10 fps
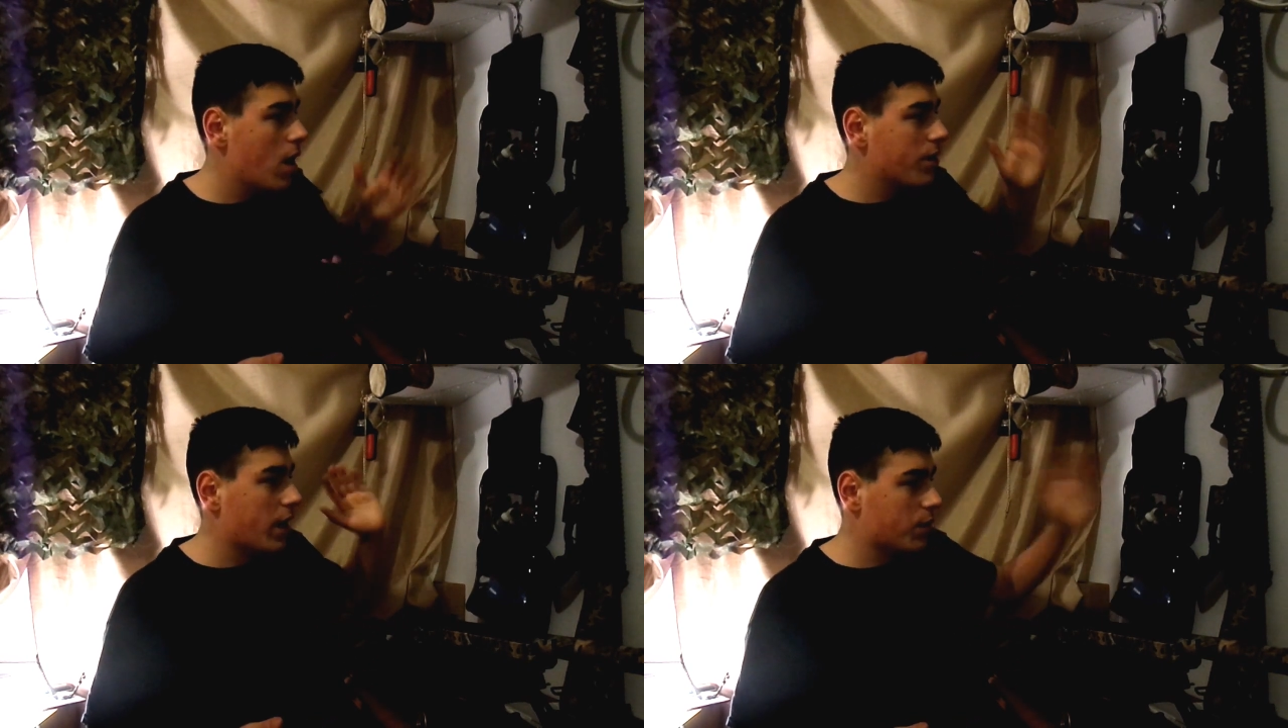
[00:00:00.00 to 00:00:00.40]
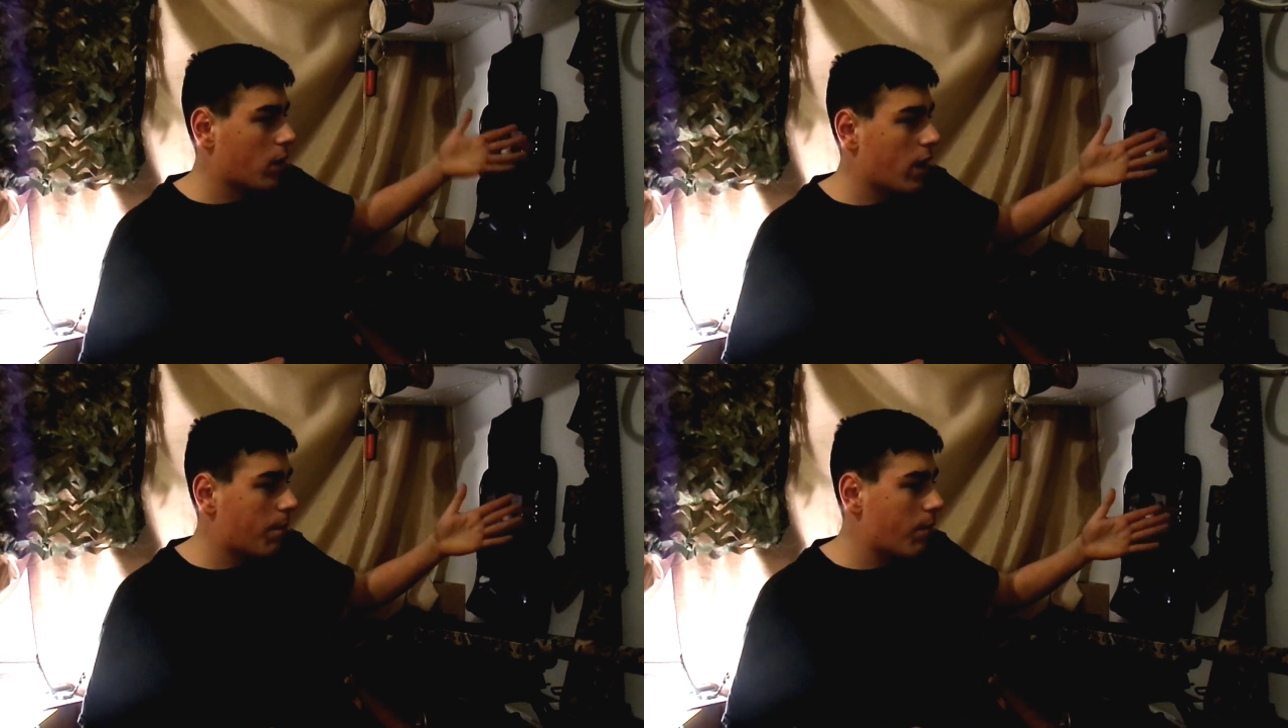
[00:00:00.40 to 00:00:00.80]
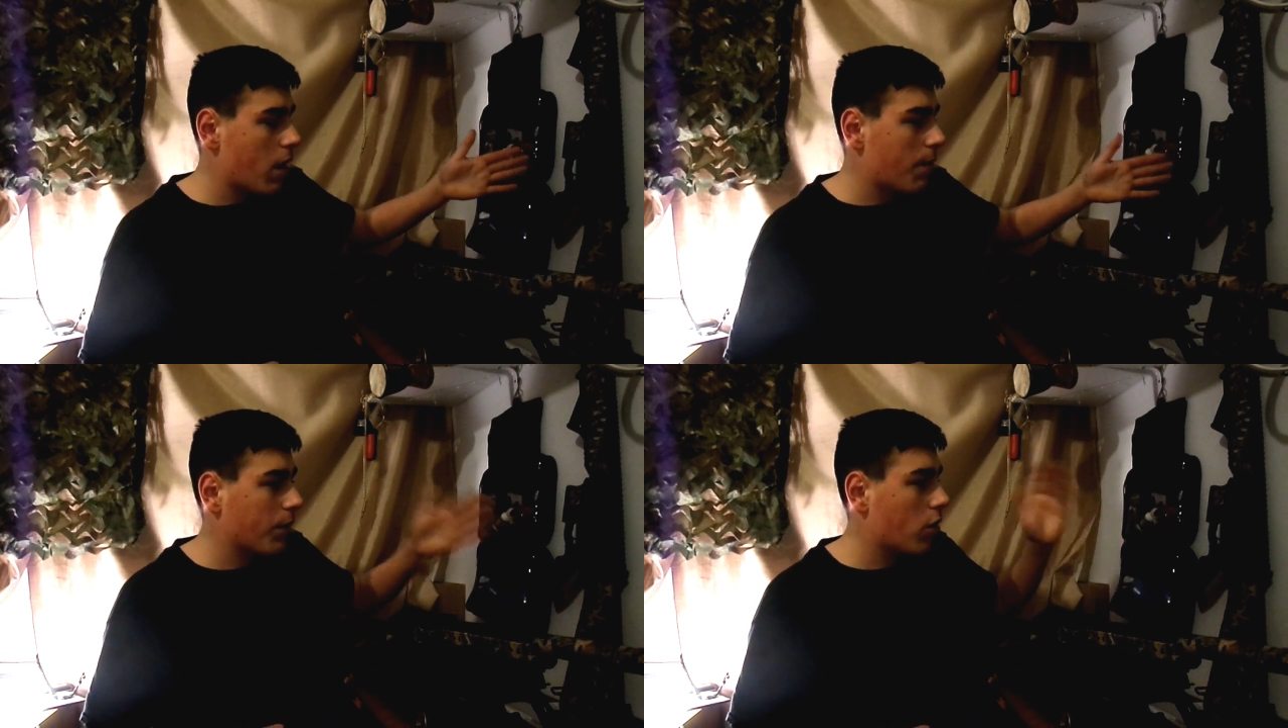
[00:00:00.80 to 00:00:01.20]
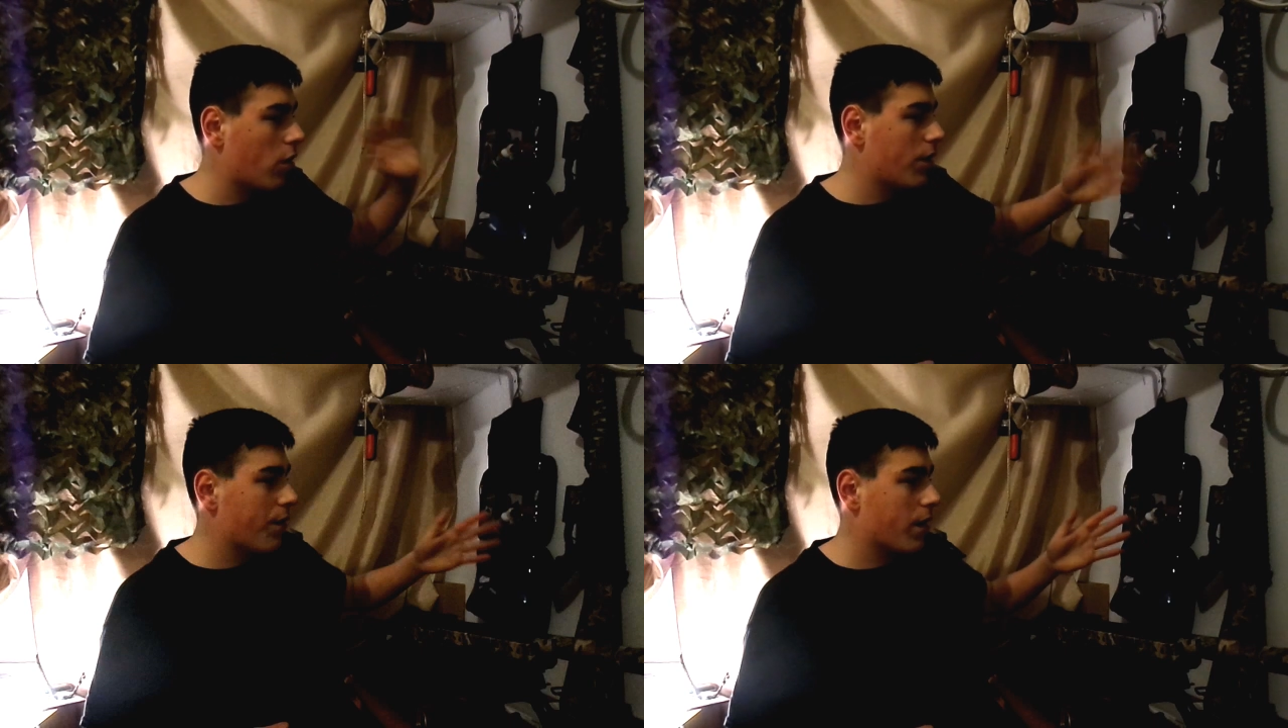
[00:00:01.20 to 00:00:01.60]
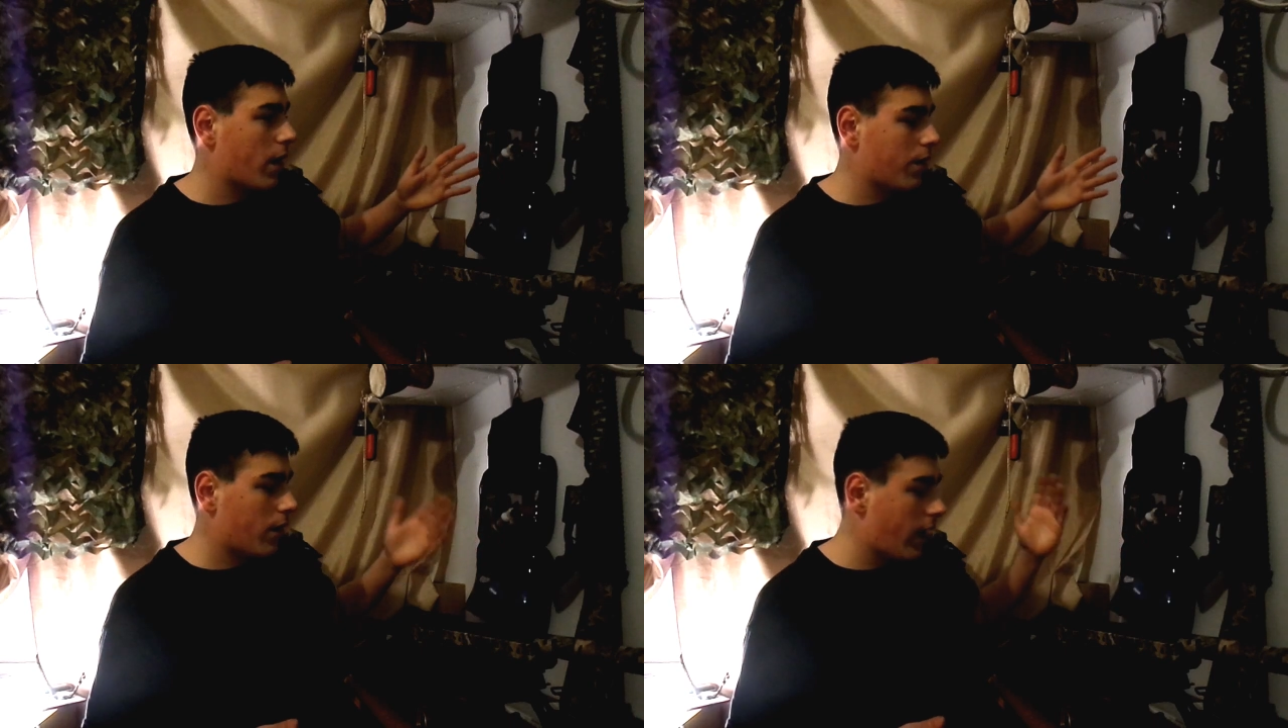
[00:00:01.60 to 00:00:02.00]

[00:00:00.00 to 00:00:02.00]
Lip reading: That's why I've got another gun,